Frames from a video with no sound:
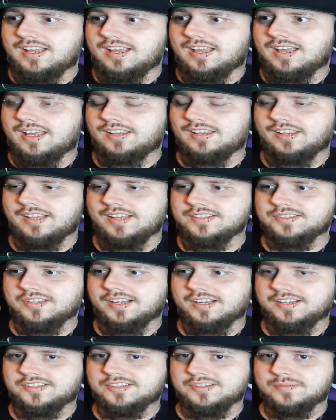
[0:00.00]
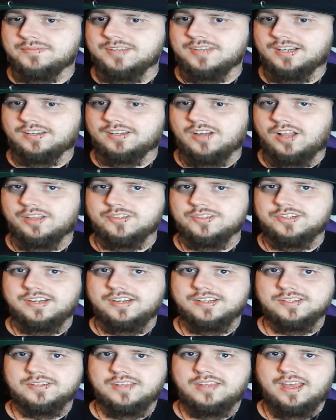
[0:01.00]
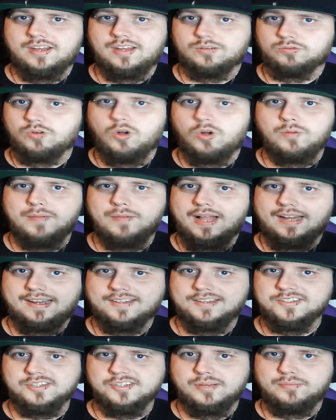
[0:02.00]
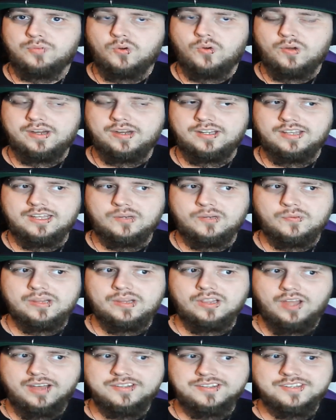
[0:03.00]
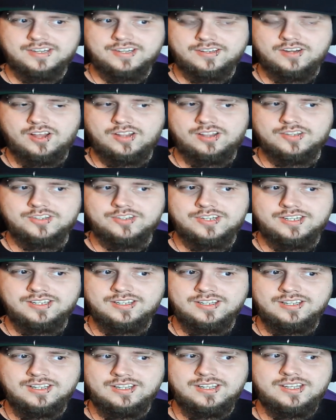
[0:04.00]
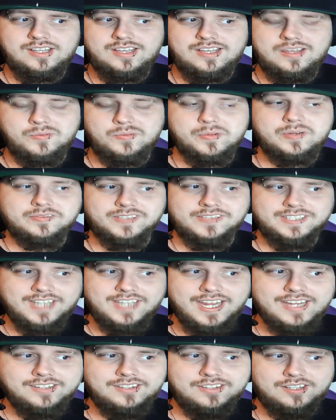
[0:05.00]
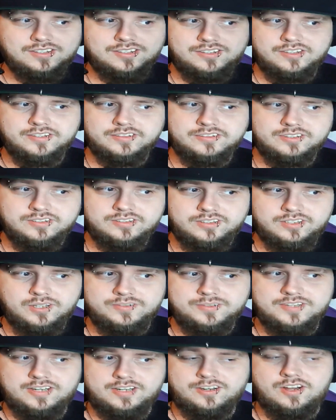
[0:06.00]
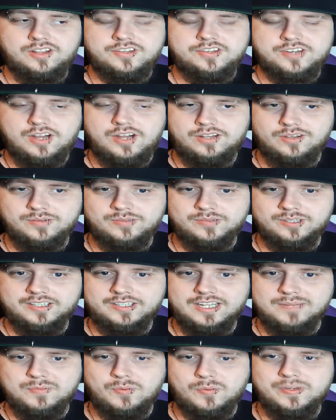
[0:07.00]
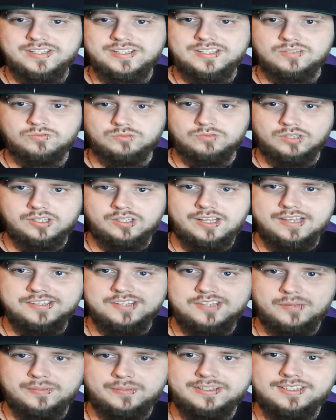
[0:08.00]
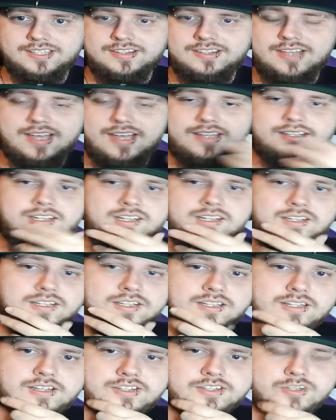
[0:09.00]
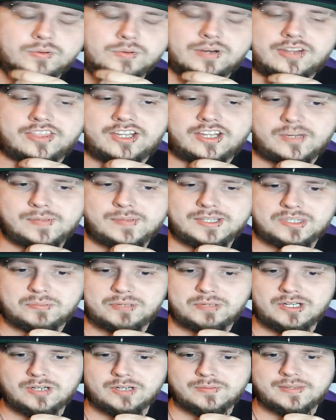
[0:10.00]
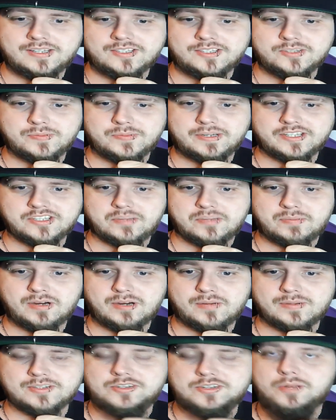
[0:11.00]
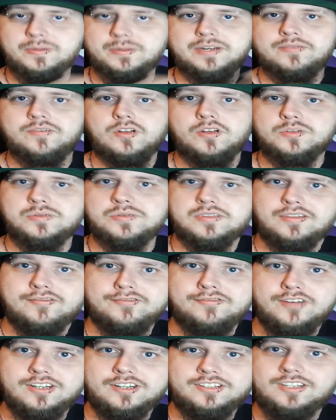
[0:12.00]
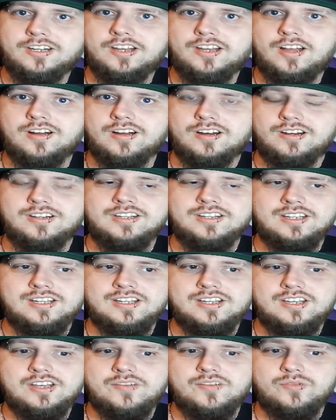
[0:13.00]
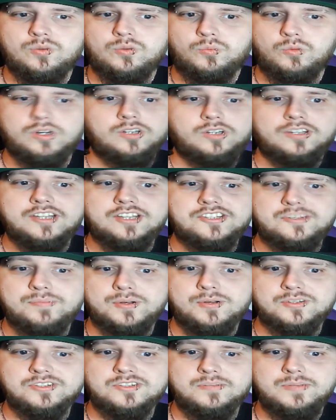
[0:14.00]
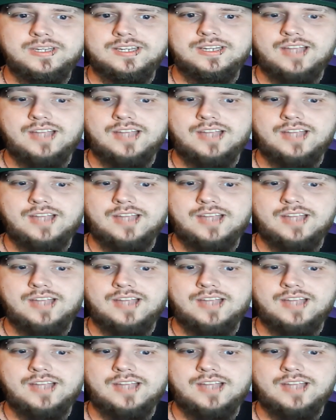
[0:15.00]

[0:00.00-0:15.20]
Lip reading: Unless like some technology has had a rollback at some point. Like we lost technology and we've regained technology all over again, but we didn't realize that we did that. So when I think about the pyramids, because the pyramids, nobody even knows what the fuck they are. What are they supposed to be?